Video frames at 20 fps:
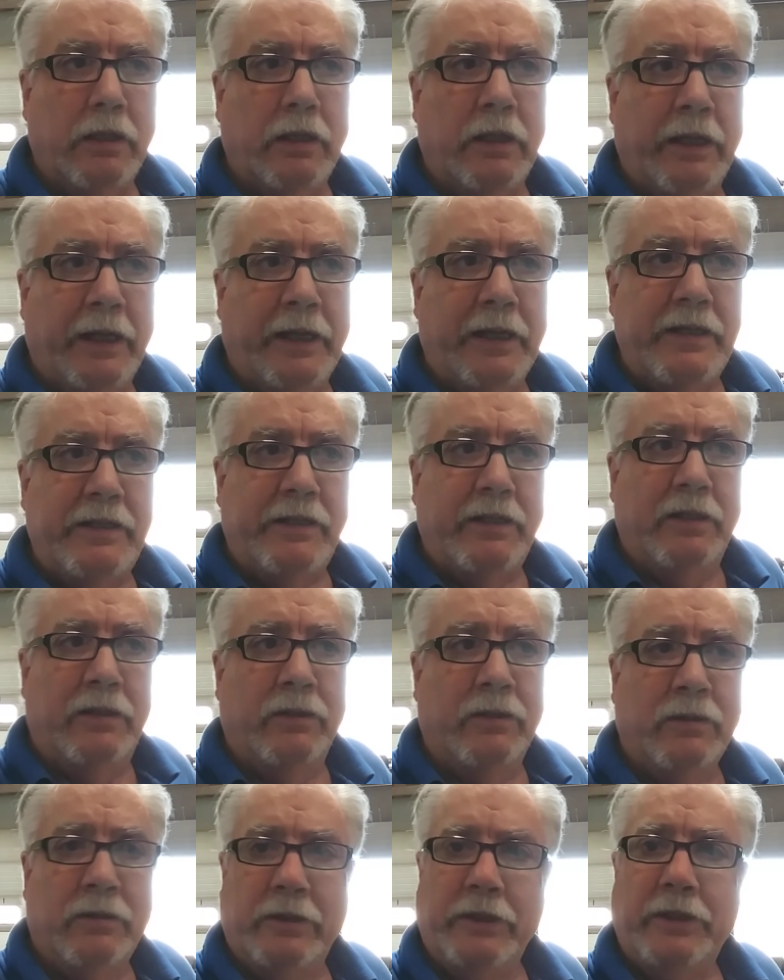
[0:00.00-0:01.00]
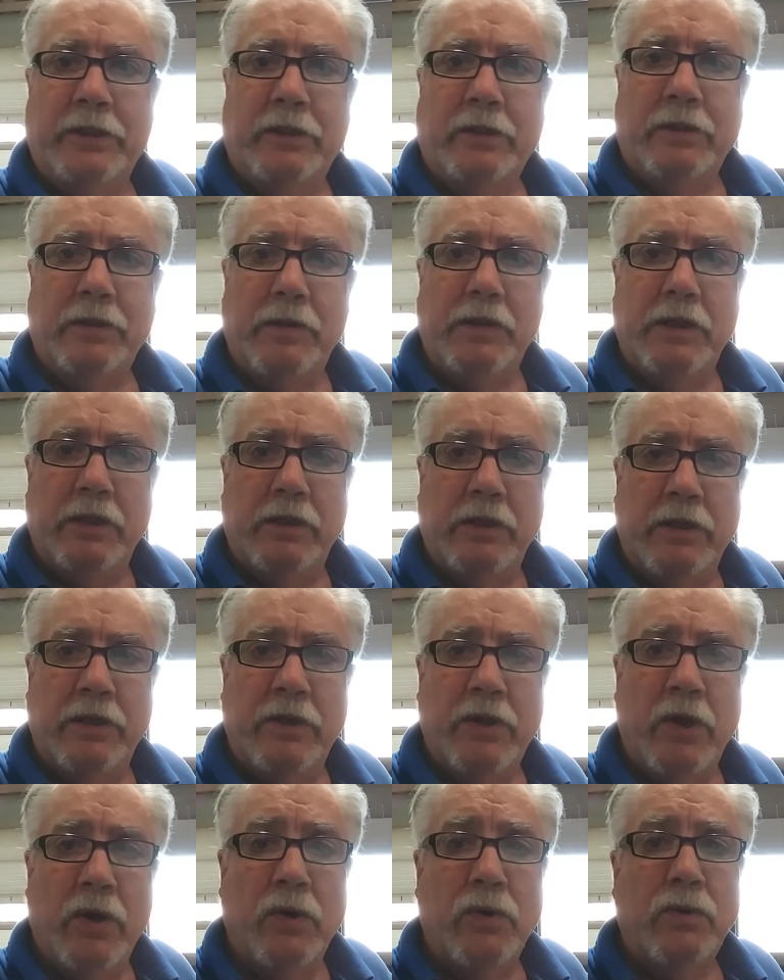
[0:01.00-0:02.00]
like I said earlier,
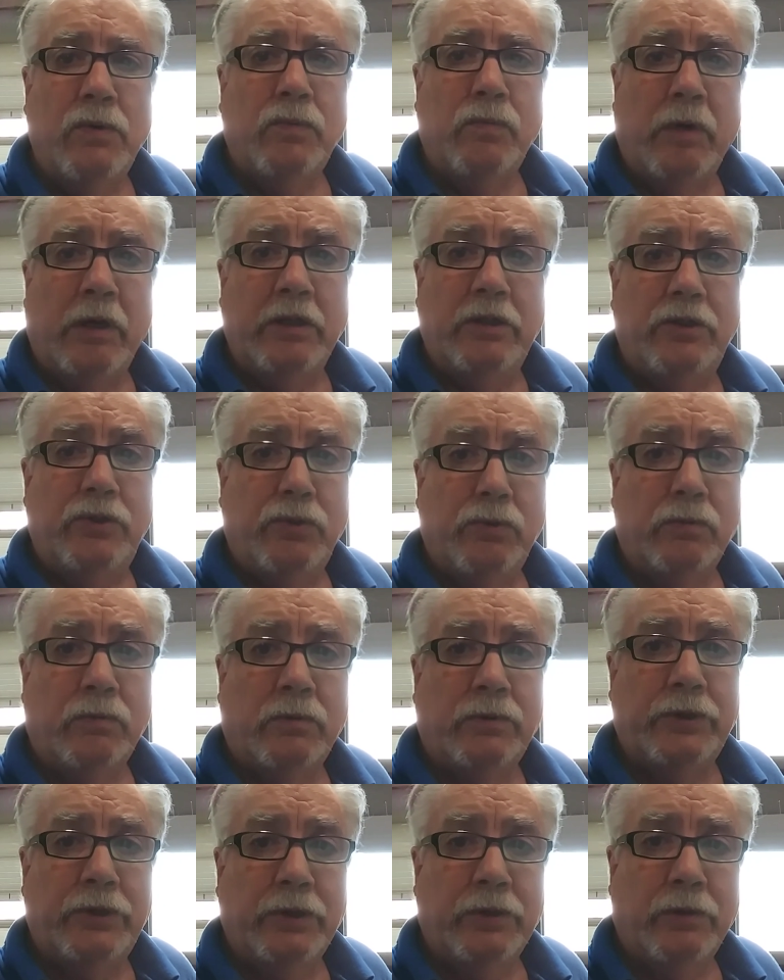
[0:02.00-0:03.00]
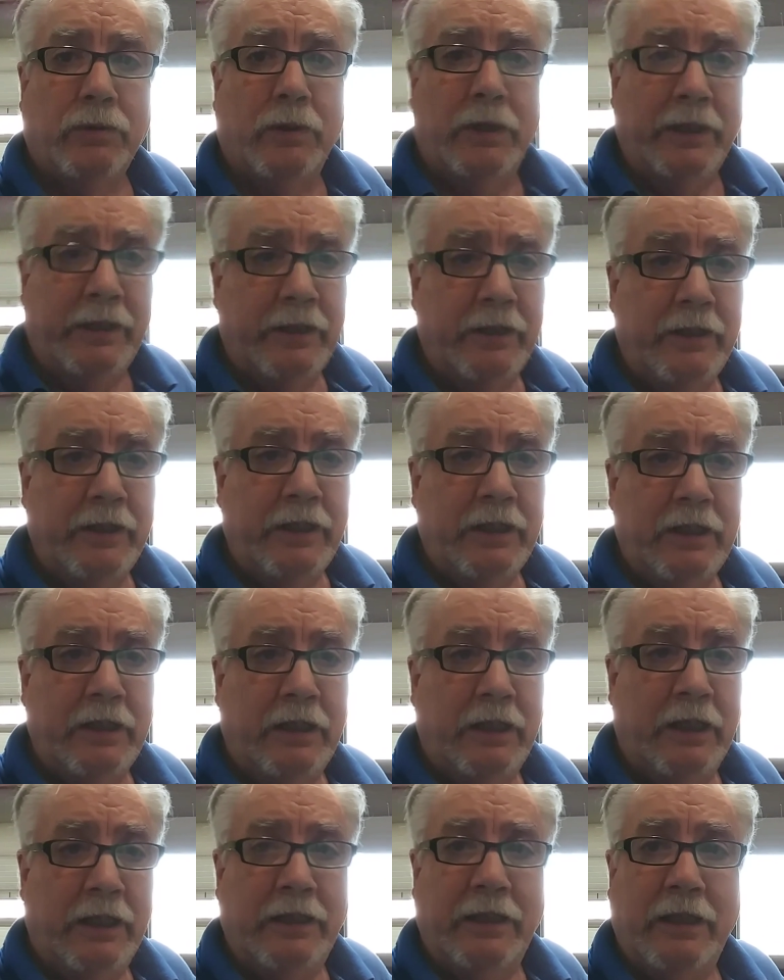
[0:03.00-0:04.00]
know what tools you're going to
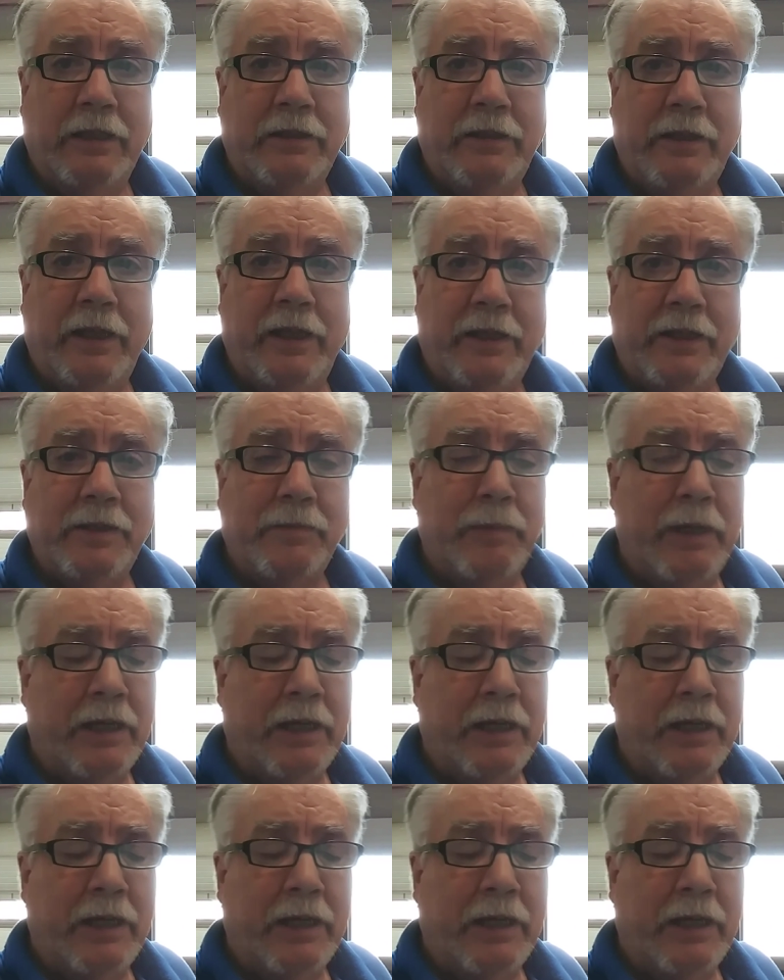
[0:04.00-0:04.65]
need and then take some